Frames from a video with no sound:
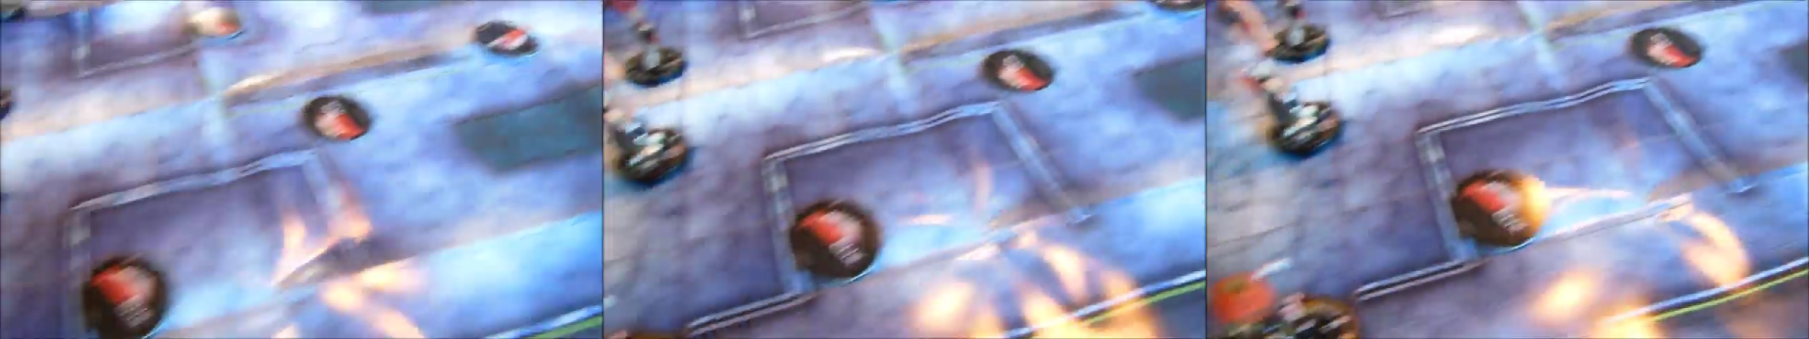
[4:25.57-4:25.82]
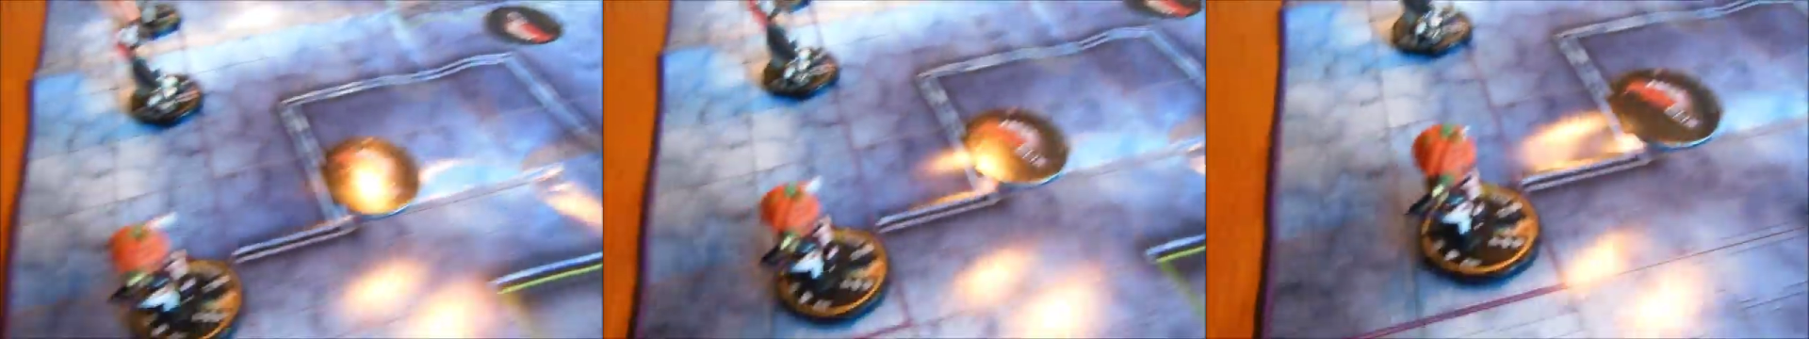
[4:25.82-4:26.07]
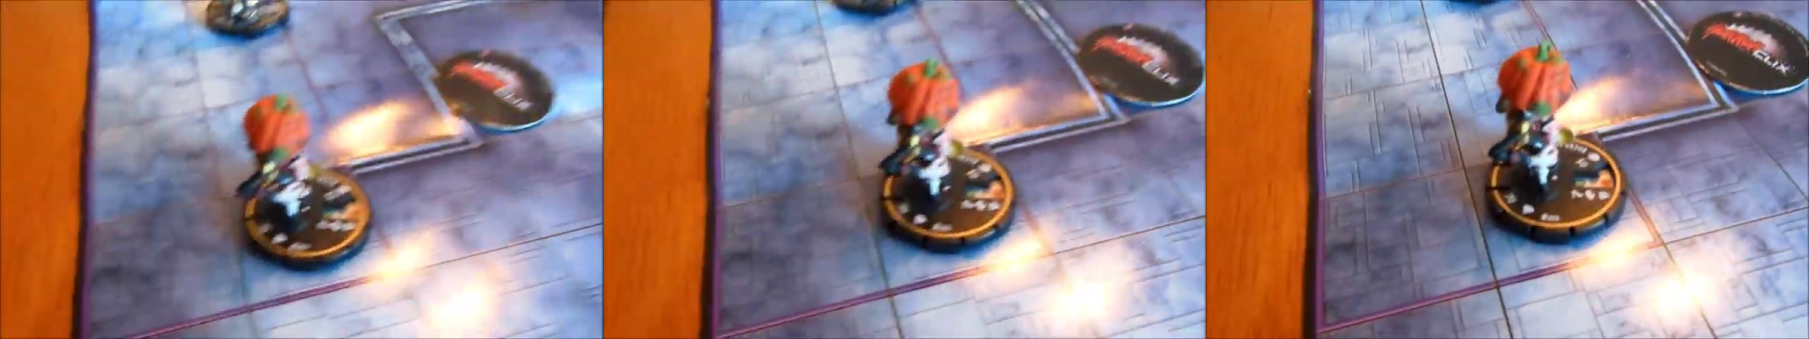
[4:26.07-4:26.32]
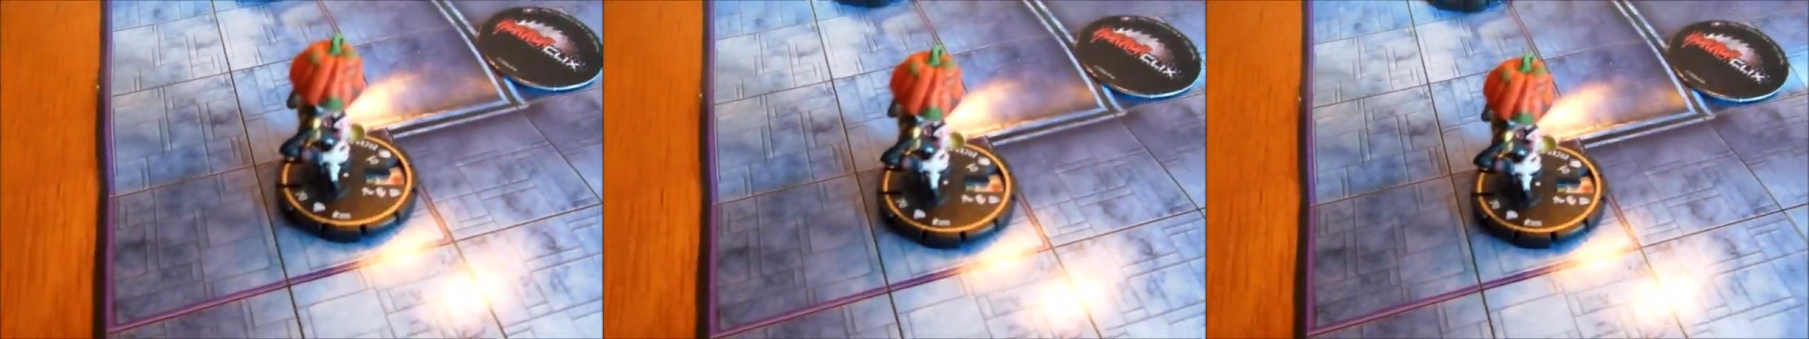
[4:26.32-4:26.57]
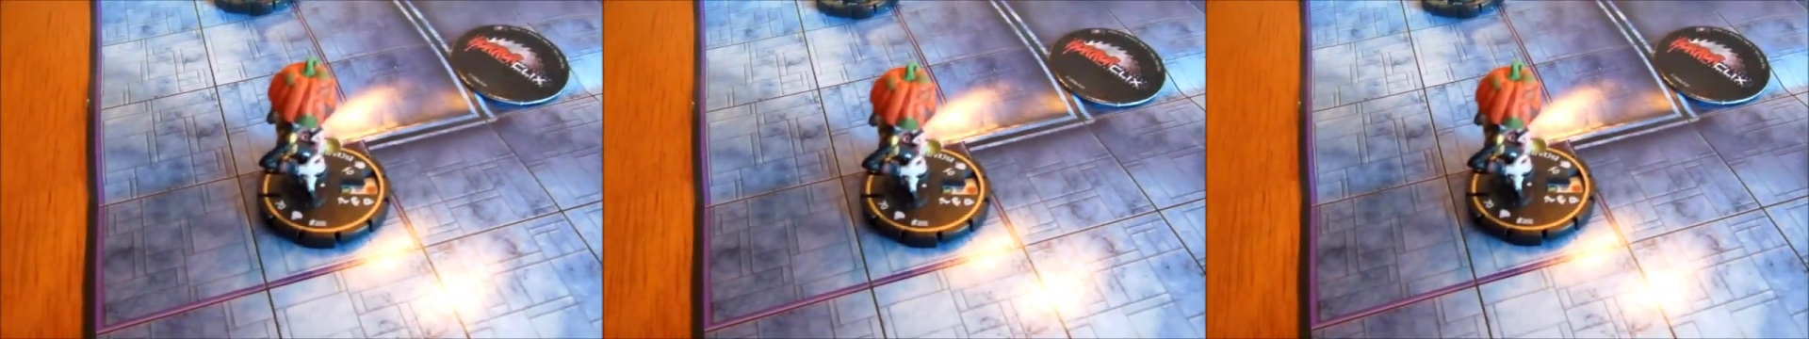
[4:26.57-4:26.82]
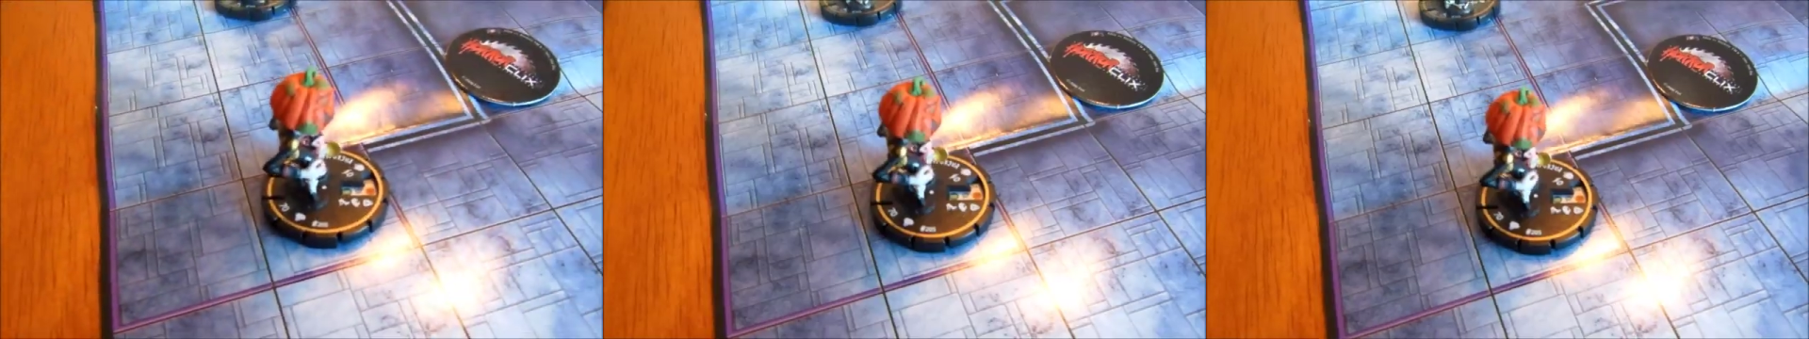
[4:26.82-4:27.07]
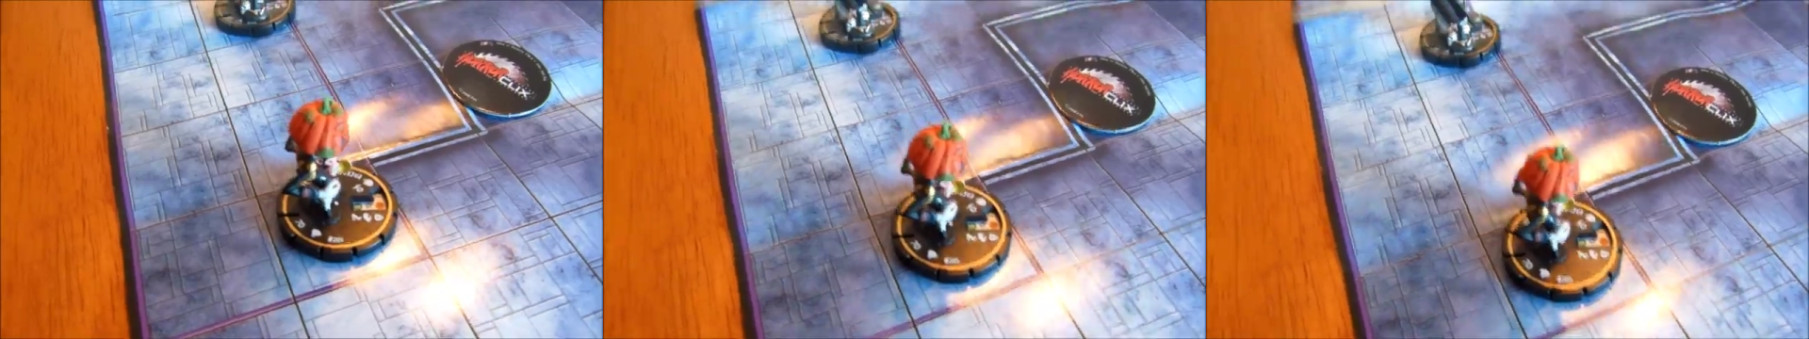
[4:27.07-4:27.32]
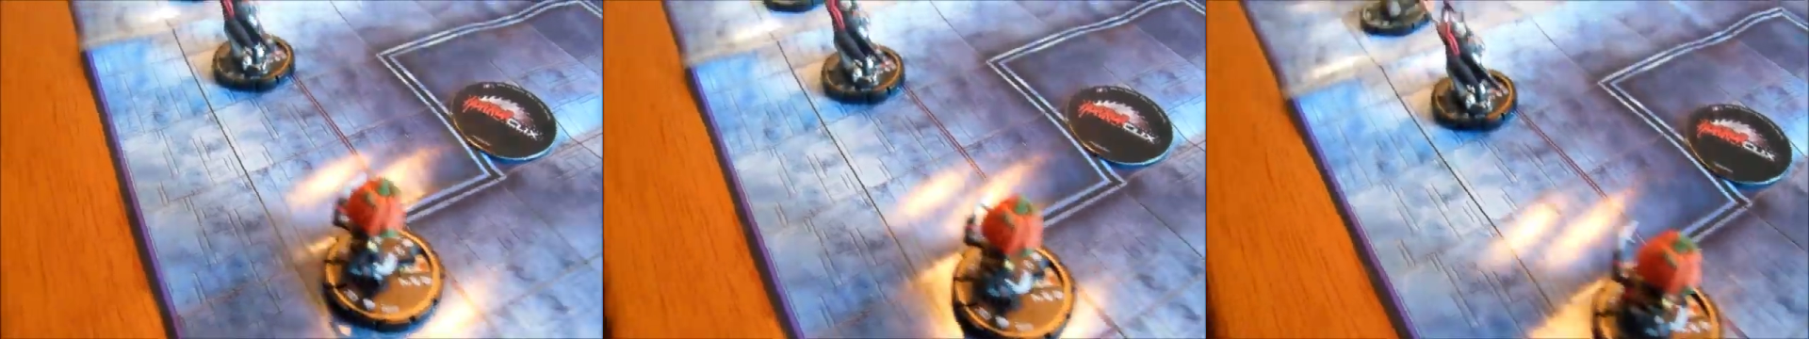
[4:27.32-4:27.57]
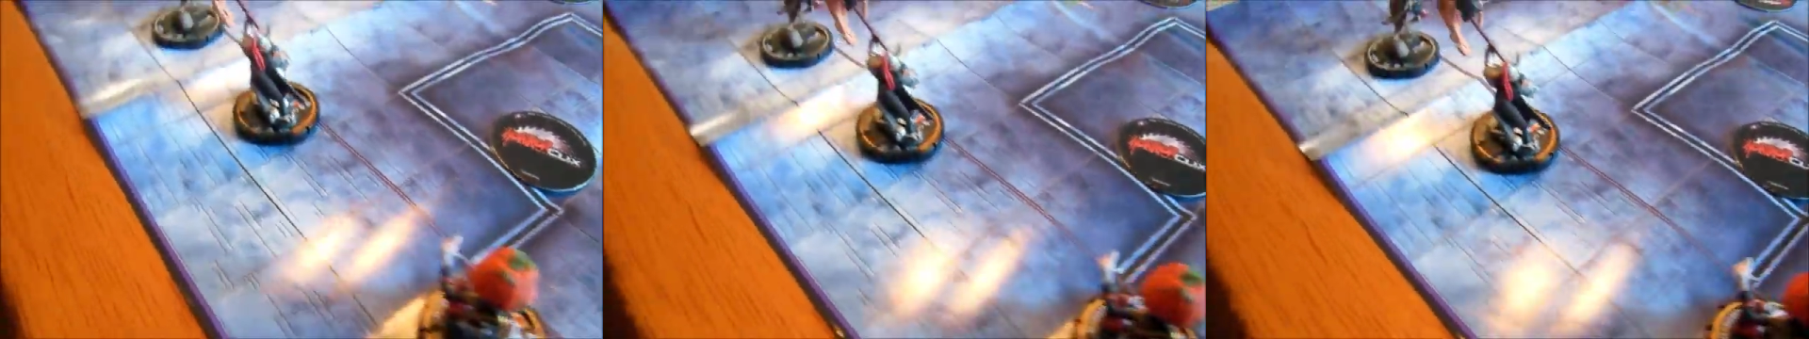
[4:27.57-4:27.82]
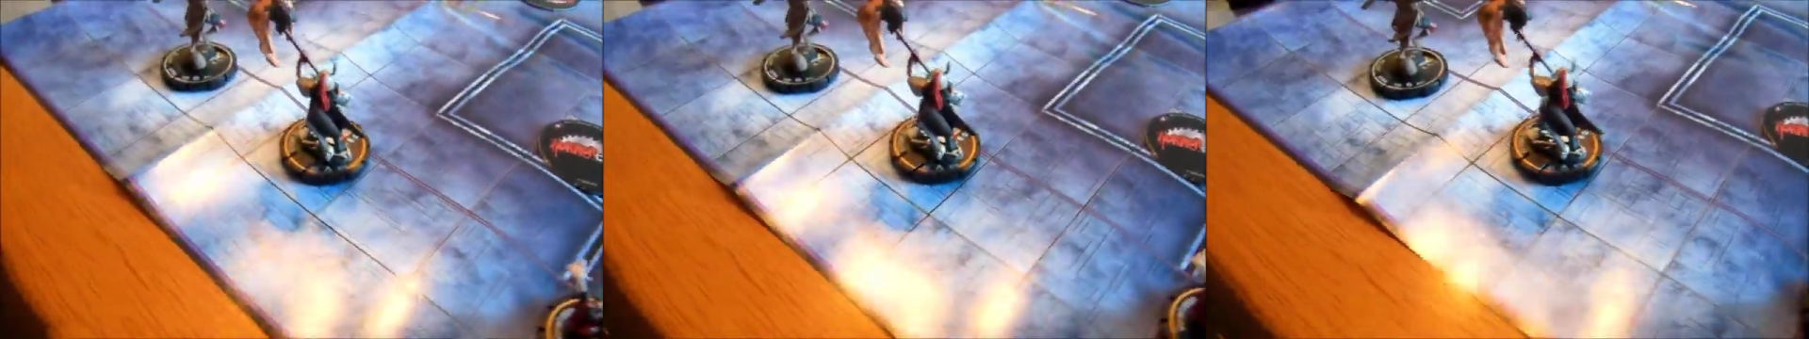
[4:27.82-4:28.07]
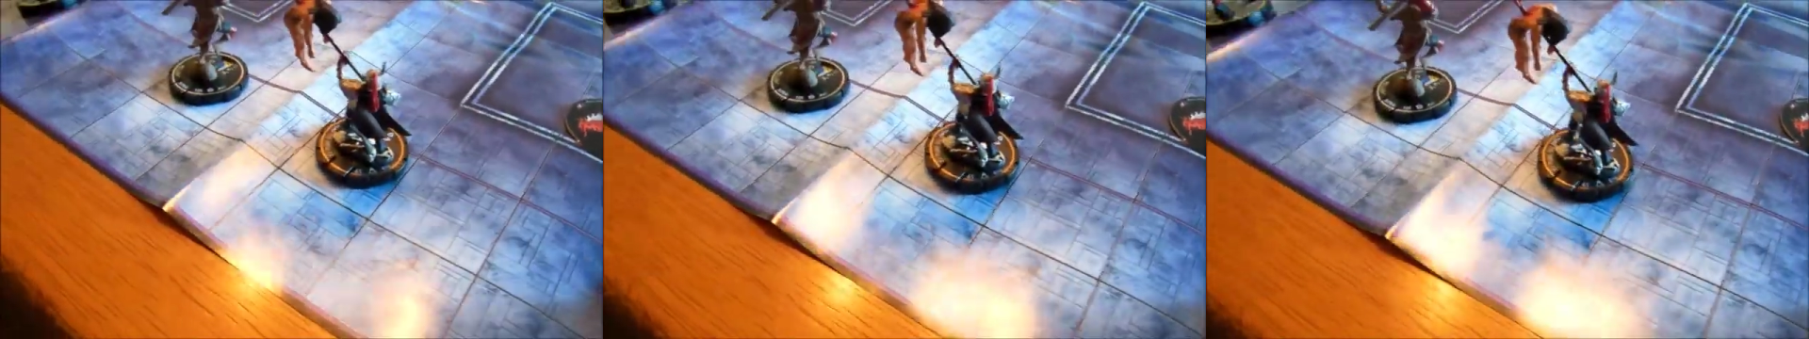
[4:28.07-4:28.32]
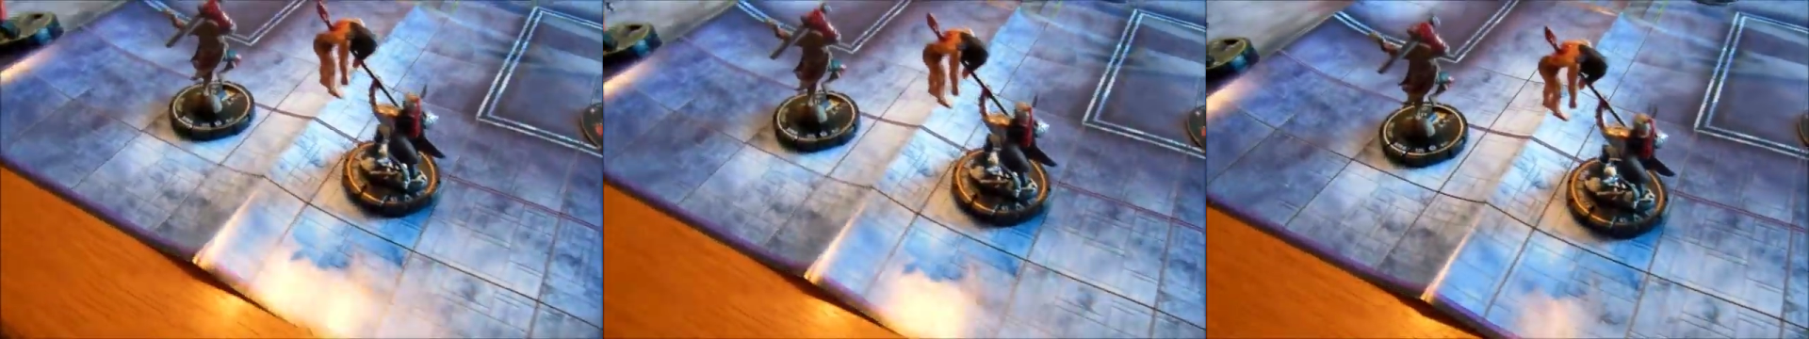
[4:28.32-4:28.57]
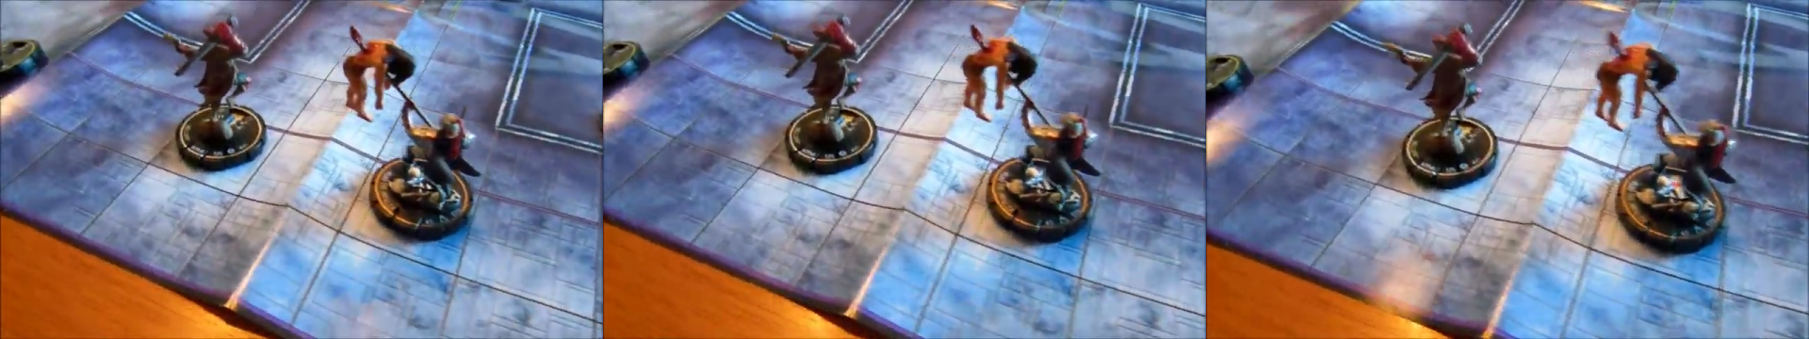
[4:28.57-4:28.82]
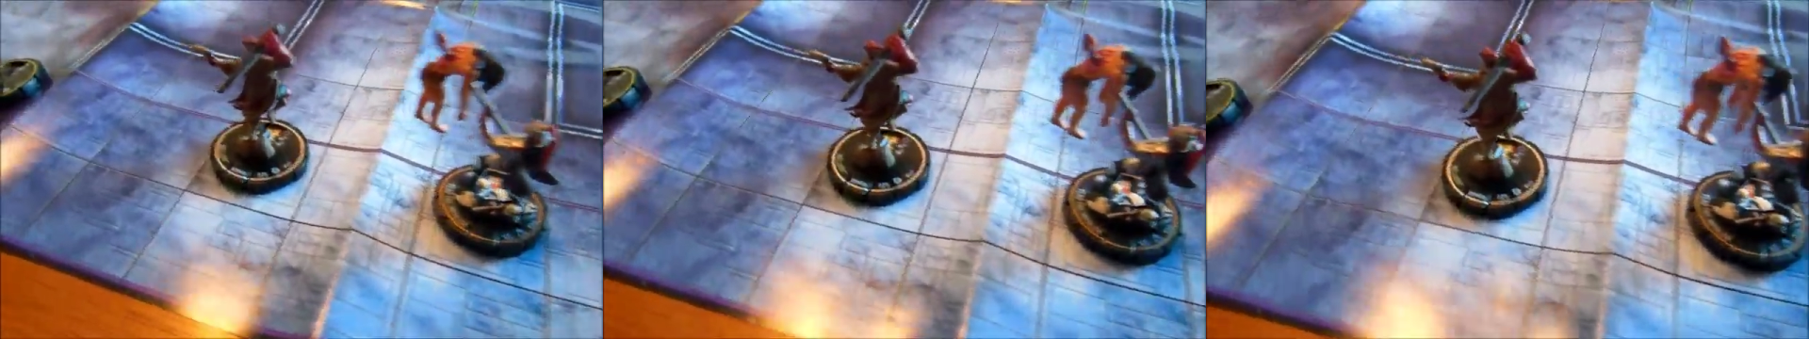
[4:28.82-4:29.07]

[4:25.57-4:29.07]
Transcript: Nobody's mouth can be seen.